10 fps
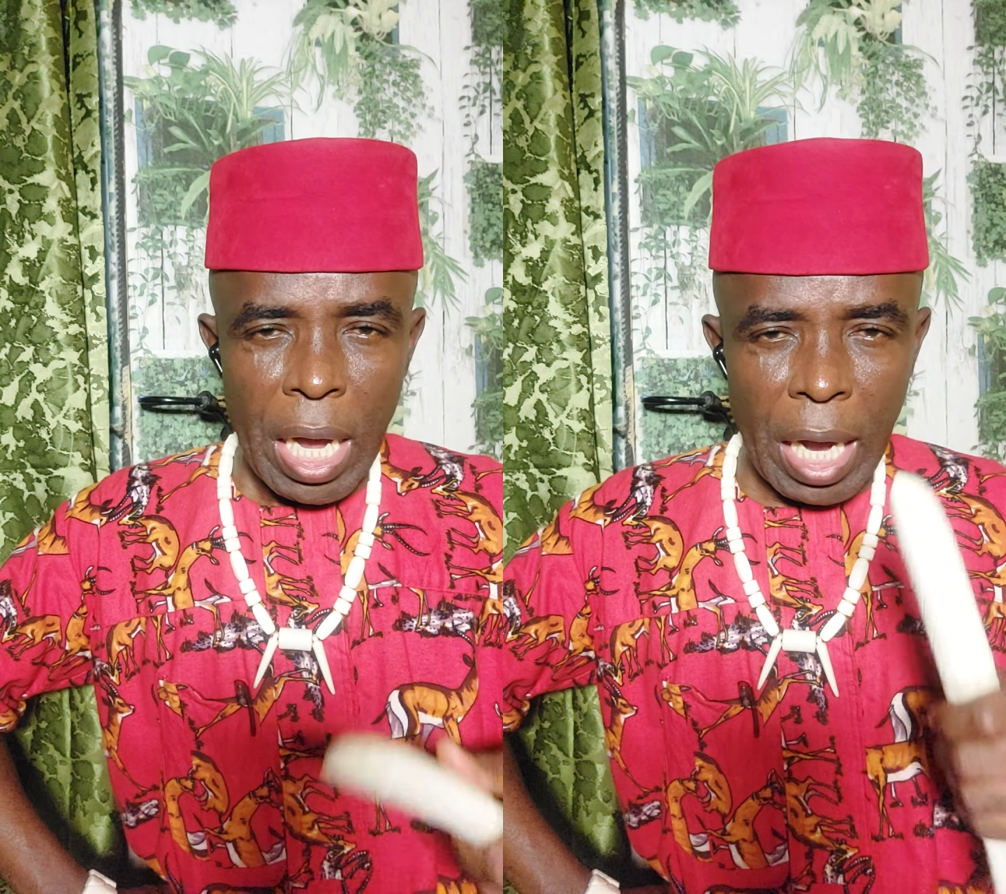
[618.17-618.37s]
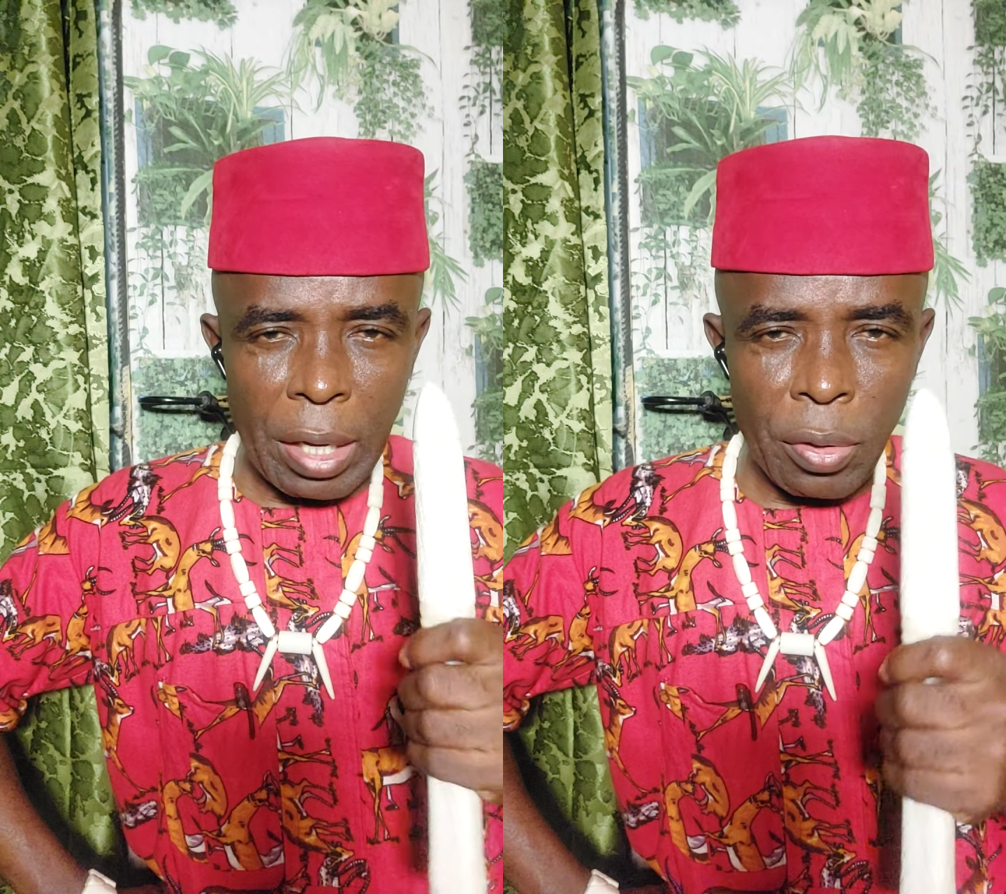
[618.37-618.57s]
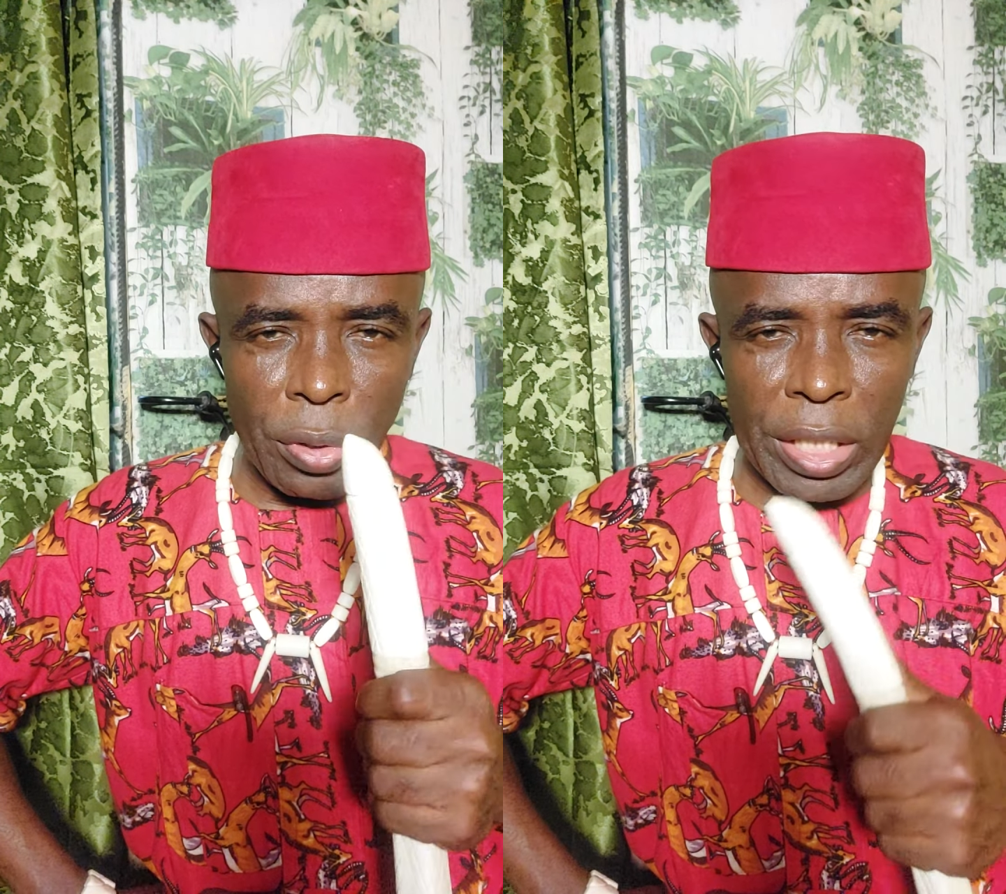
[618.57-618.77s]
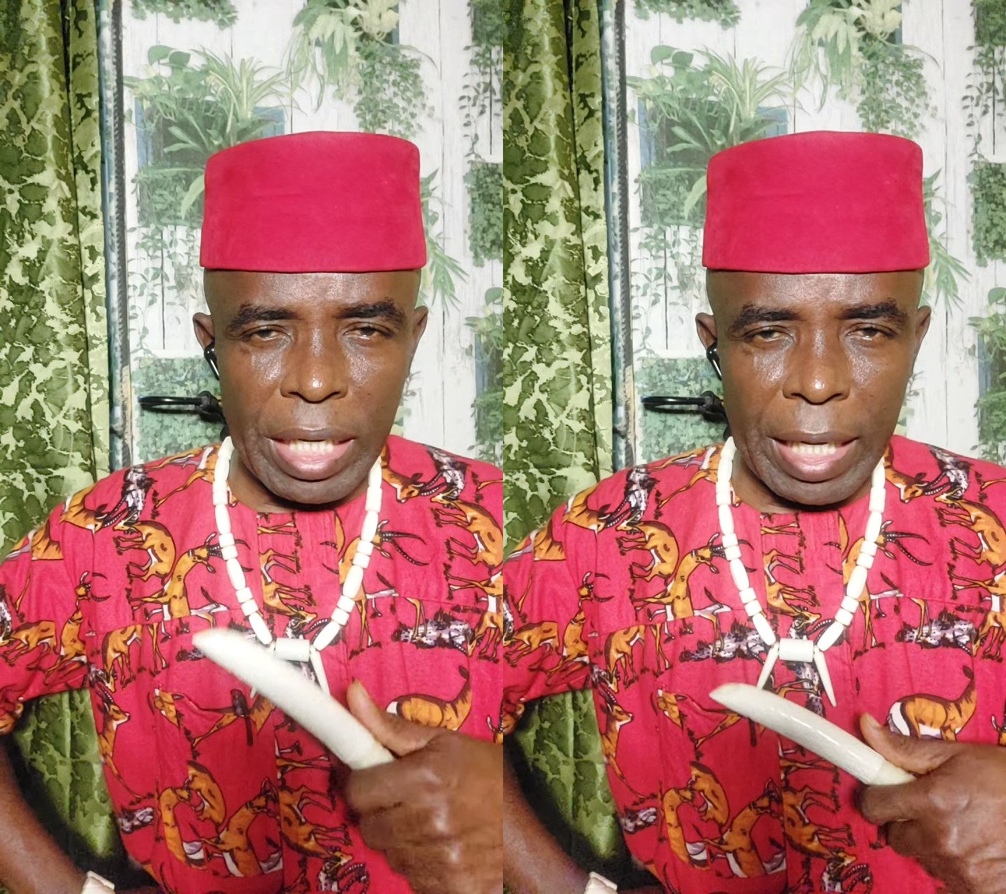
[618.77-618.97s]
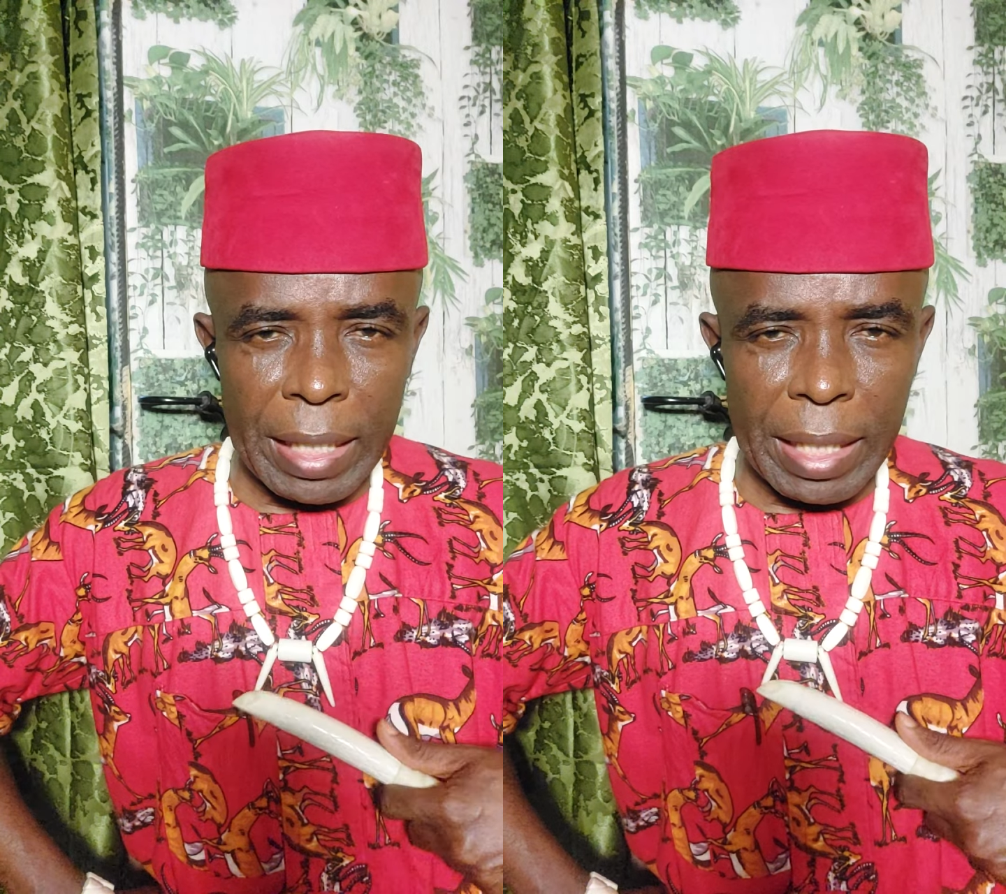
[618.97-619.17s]
And no
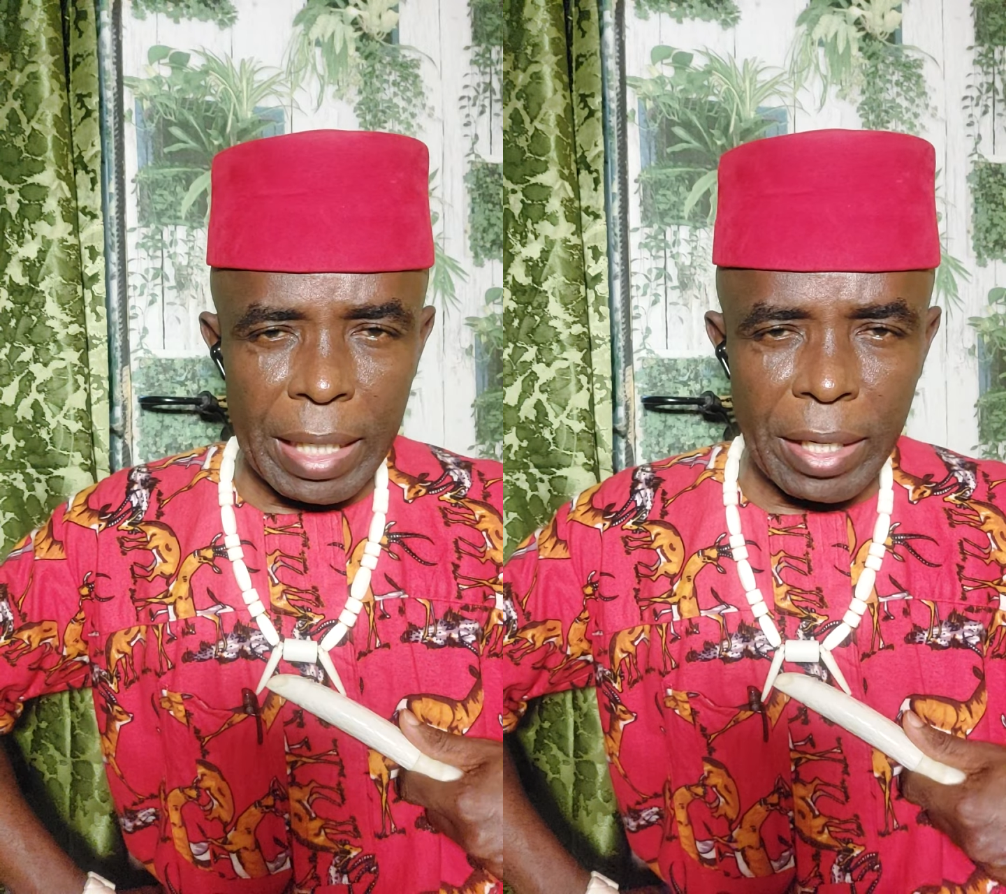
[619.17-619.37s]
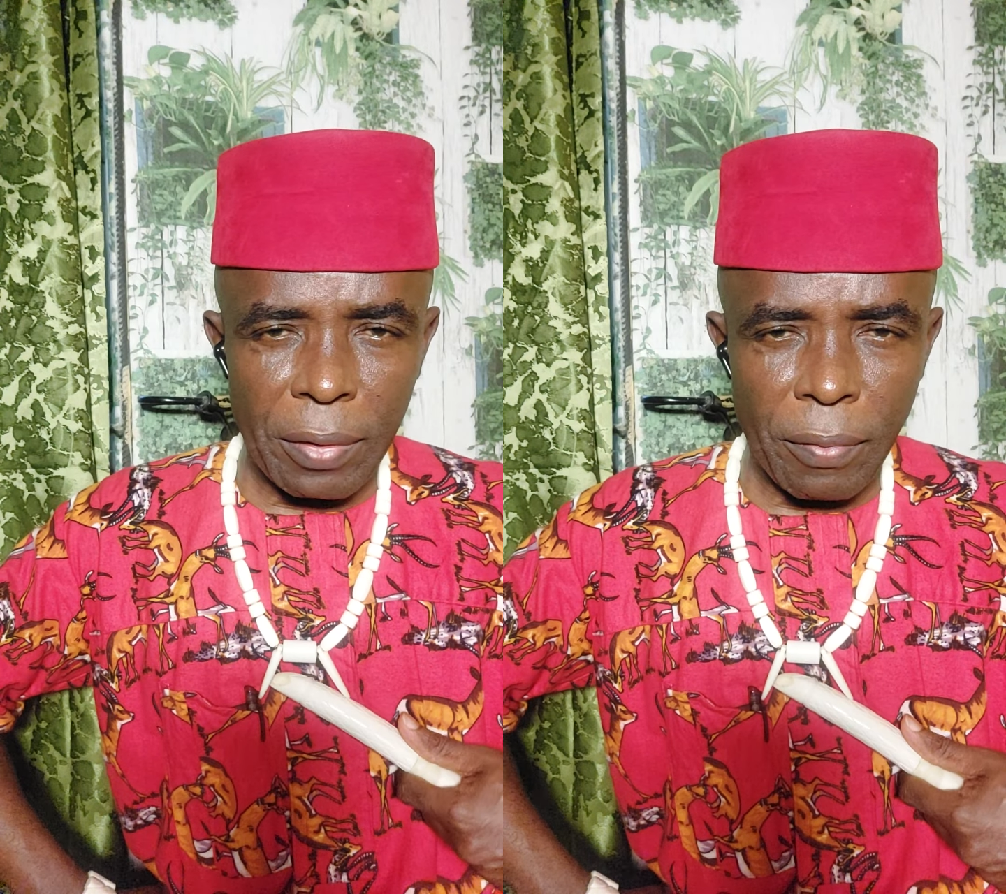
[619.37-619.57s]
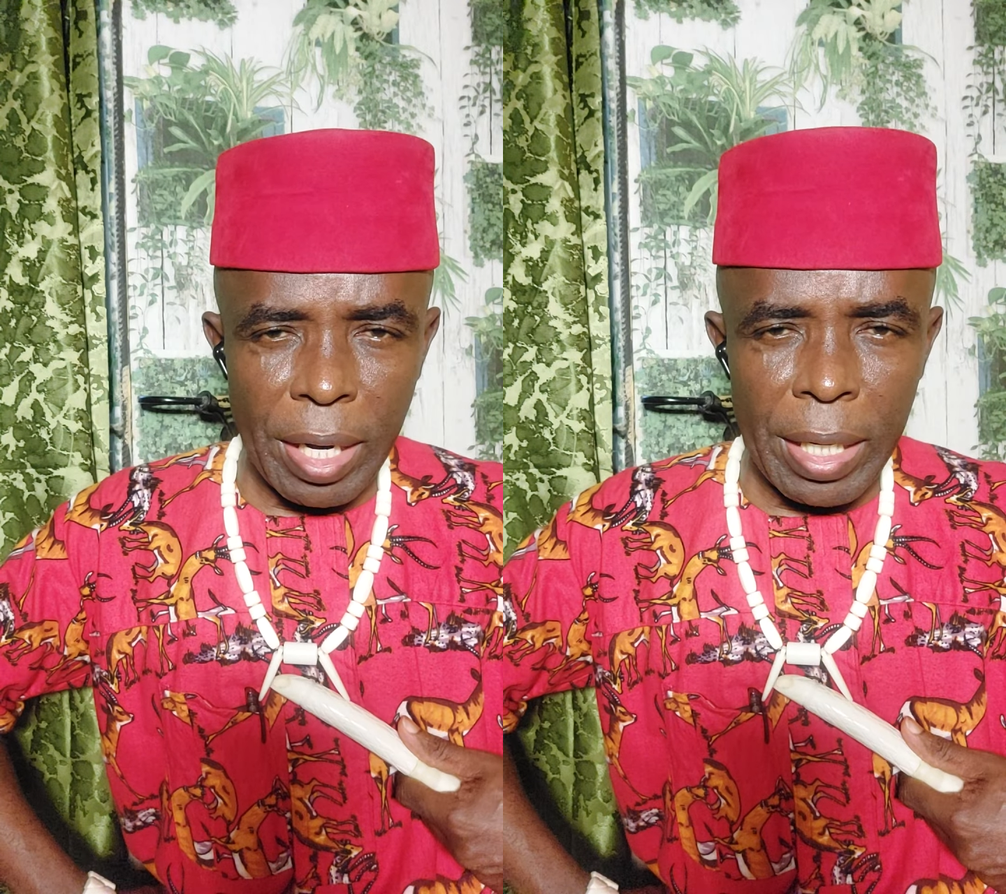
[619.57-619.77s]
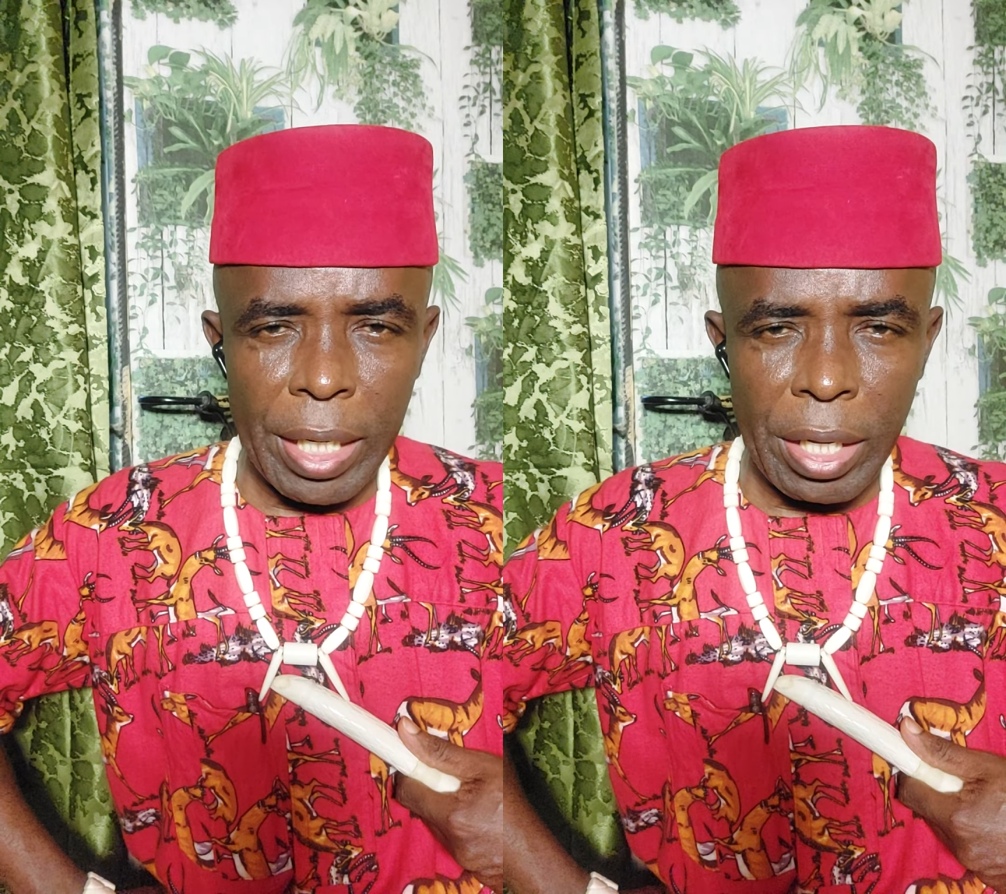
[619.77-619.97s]
teacher gets angry when